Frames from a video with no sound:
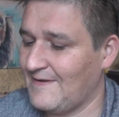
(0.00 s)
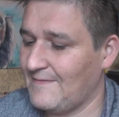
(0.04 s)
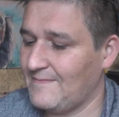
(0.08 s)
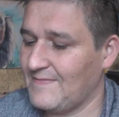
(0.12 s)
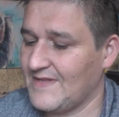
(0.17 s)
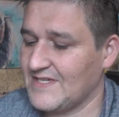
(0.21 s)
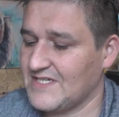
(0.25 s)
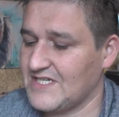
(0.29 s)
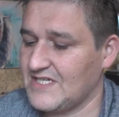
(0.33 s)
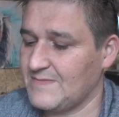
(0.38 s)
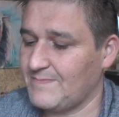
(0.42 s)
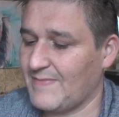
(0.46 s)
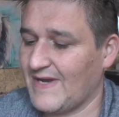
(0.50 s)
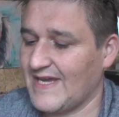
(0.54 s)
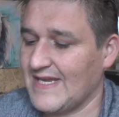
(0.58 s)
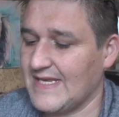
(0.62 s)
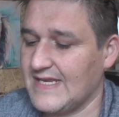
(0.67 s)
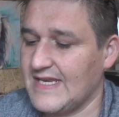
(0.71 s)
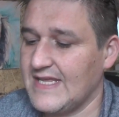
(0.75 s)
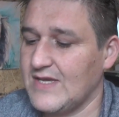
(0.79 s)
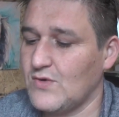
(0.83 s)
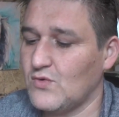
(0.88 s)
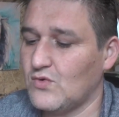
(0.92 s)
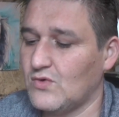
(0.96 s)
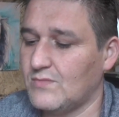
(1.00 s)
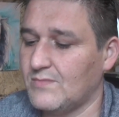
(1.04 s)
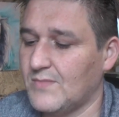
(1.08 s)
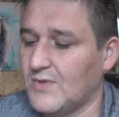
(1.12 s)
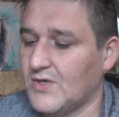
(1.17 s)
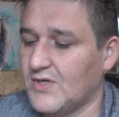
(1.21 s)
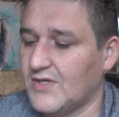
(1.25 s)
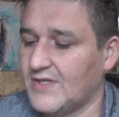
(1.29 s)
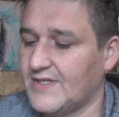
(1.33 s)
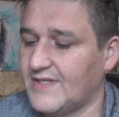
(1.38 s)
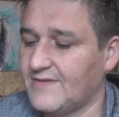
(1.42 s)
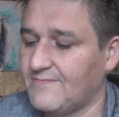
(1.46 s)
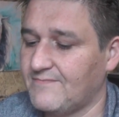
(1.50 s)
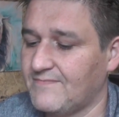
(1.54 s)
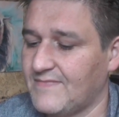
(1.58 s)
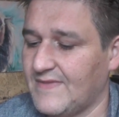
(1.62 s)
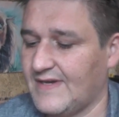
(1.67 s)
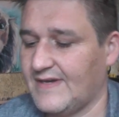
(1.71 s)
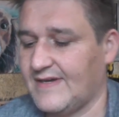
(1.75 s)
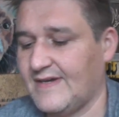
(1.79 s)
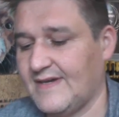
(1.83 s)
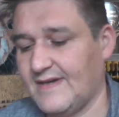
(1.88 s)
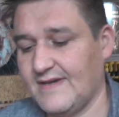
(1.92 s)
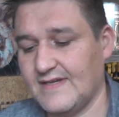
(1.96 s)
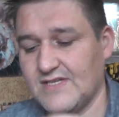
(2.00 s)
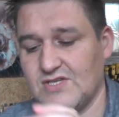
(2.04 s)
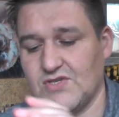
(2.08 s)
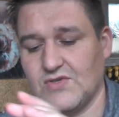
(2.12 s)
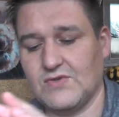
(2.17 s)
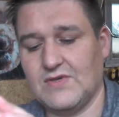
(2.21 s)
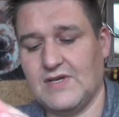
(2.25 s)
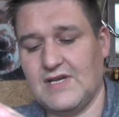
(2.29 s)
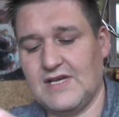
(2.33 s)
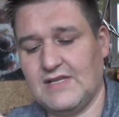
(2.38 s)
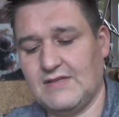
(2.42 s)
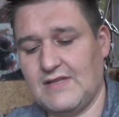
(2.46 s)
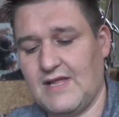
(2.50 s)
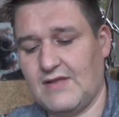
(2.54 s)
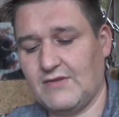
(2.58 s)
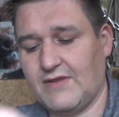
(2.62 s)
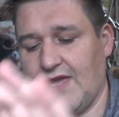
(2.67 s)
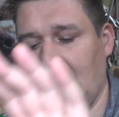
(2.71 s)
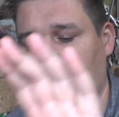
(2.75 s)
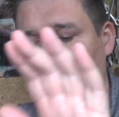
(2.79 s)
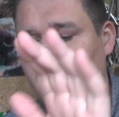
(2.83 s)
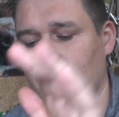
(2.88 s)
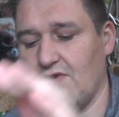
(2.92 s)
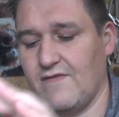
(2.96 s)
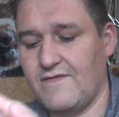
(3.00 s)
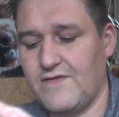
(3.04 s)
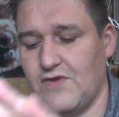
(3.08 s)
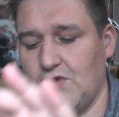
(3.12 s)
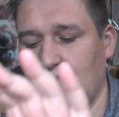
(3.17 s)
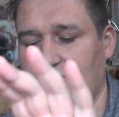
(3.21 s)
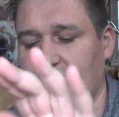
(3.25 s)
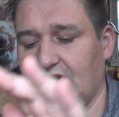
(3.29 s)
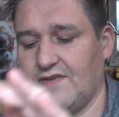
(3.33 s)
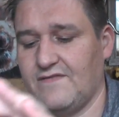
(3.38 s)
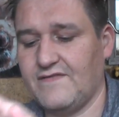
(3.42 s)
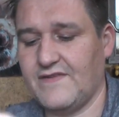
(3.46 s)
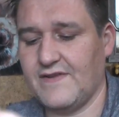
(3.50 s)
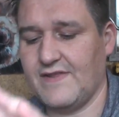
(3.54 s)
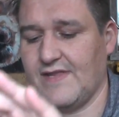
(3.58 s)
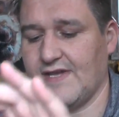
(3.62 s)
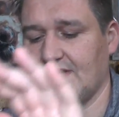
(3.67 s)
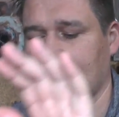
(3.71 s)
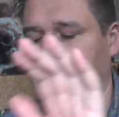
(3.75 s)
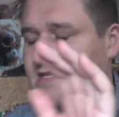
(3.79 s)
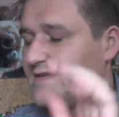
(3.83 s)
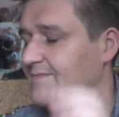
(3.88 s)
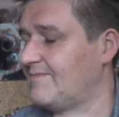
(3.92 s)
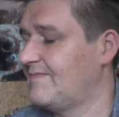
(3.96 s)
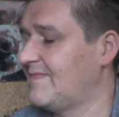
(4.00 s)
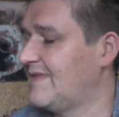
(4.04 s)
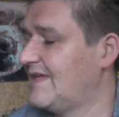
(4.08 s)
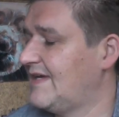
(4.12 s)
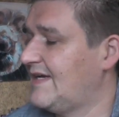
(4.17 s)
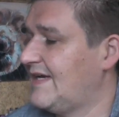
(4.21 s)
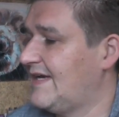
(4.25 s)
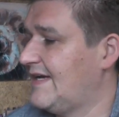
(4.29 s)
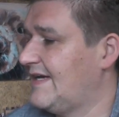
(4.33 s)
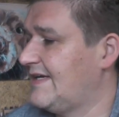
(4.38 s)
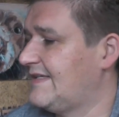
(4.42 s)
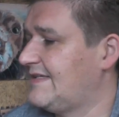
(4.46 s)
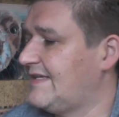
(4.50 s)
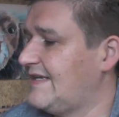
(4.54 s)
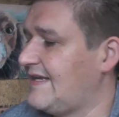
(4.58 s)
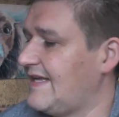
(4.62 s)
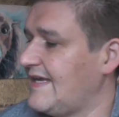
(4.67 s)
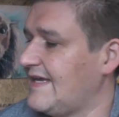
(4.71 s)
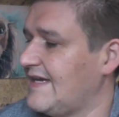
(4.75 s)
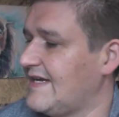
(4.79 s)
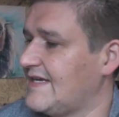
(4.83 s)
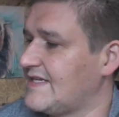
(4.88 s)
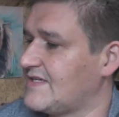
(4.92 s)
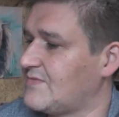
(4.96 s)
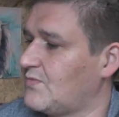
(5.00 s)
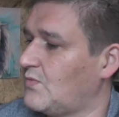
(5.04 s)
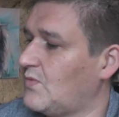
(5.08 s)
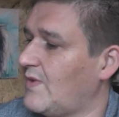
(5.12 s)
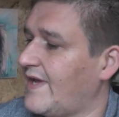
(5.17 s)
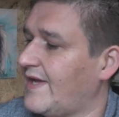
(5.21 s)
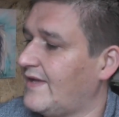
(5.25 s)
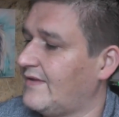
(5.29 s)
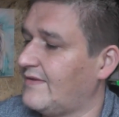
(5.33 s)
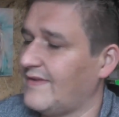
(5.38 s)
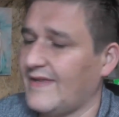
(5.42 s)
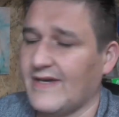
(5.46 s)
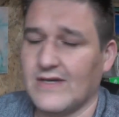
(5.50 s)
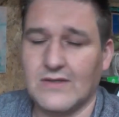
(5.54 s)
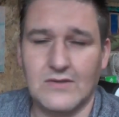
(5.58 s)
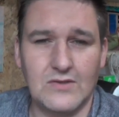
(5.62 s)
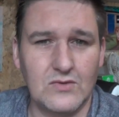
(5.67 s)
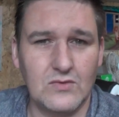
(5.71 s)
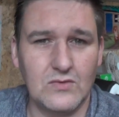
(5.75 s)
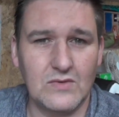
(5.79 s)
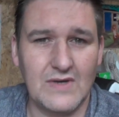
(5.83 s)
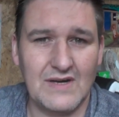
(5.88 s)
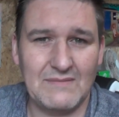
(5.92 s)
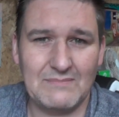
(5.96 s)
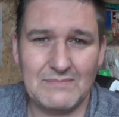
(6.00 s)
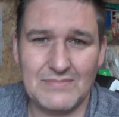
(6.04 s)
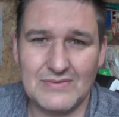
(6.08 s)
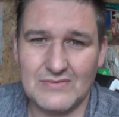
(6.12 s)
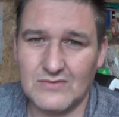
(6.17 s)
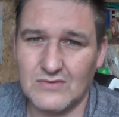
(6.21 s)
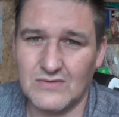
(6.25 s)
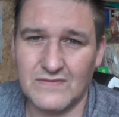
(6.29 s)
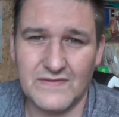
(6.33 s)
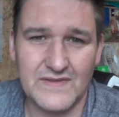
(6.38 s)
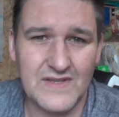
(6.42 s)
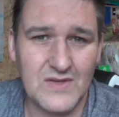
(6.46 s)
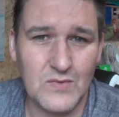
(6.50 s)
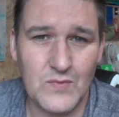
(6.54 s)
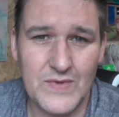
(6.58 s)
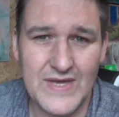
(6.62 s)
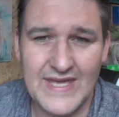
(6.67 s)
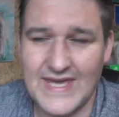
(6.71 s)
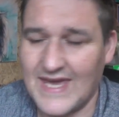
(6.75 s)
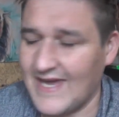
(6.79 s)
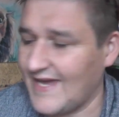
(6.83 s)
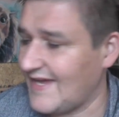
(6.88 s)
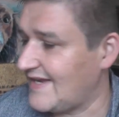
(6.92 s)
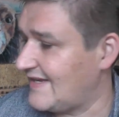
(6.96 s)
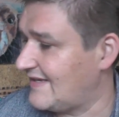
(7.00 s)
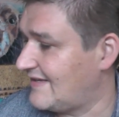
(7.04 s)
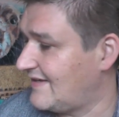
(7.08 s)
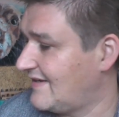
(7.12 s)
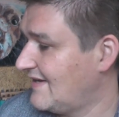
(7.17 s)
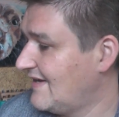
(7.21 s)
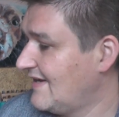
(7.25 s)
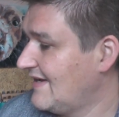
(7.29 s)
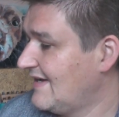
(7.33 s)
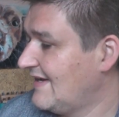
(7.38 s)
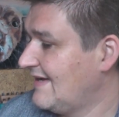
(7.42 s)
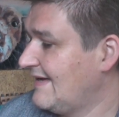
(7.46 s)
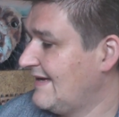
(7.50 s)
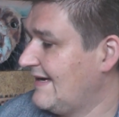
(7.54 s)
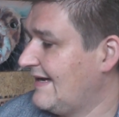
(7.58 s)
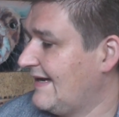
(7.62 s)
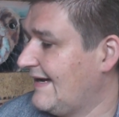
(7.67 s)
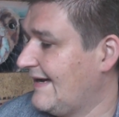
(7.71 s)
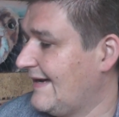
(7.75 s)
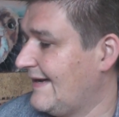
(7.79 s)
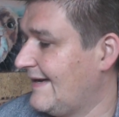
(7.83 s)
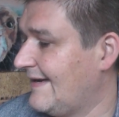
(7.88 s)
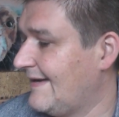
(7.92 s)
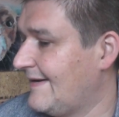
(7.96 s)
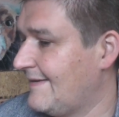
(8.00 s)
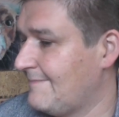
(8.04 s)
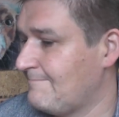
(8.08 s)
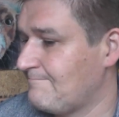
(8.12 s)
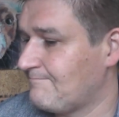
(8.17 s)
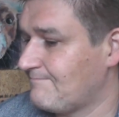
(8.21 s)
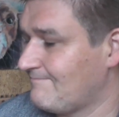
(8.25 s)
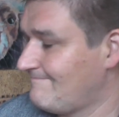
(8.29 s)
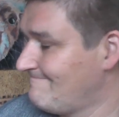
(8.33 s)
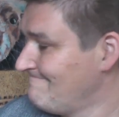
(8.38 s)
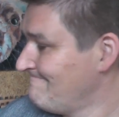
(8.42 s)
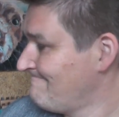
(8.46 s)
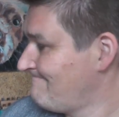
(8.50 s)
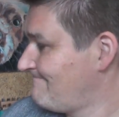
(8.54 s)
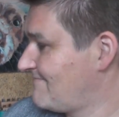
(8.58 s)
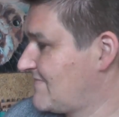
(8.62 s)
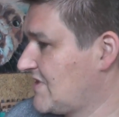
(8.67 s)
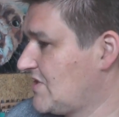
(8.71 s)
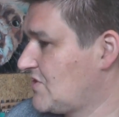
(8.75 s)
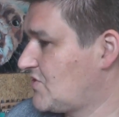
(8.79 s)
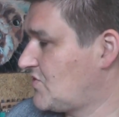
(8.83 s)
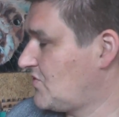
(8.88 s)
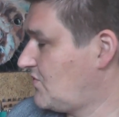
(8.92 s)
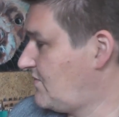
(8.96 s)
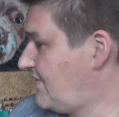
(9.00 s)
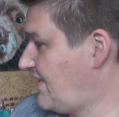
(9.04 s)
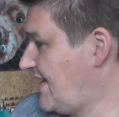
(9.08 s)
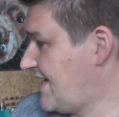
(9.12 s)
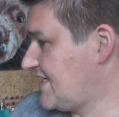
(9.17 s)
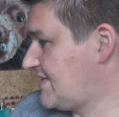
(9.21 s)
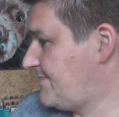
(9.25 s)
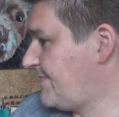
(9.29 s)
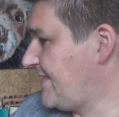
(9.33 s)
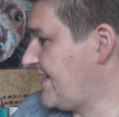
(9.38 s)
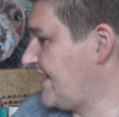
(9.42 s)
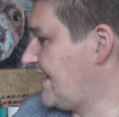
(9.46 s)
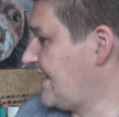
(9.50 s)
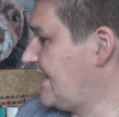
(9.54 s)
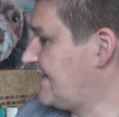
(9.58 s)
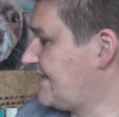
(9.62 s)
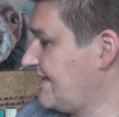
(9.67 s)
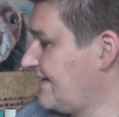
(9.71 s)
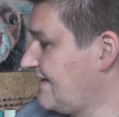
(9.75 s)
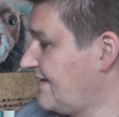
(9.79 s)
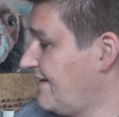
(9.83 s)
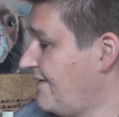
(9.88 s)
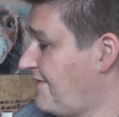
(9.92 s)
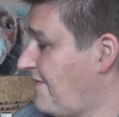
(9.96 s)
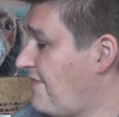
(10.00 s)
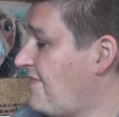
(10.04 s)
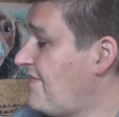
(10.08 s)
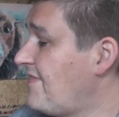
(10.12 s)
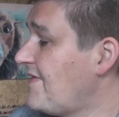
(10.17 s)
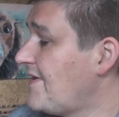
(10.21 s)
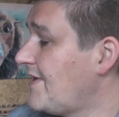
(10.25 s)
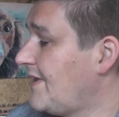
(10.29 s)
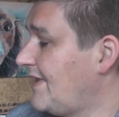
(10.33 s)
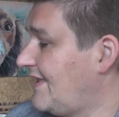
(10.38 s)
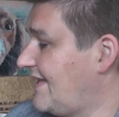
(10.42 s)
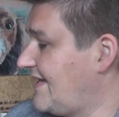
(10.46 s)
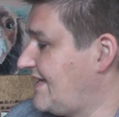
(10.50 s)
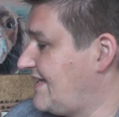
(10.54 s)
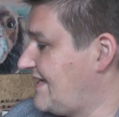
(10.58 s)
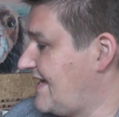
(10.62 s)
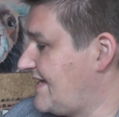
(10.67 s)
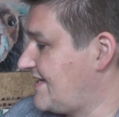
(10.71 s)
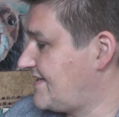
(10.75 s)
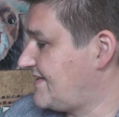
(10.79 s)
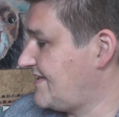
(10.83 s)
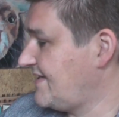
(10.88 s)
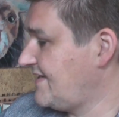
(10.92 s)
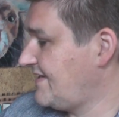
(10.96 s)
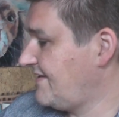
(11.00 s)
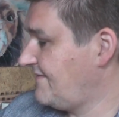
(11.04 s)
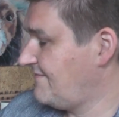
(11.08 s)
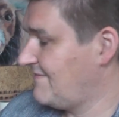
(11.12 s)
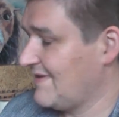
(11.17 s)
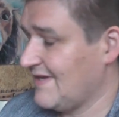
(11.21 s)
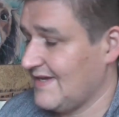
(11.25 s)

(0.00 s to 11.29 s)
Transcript: This is by Neo Mod. So I'll get a review done for this today as well. That'll go up over the weekend. So that's been getting thoroughly tested.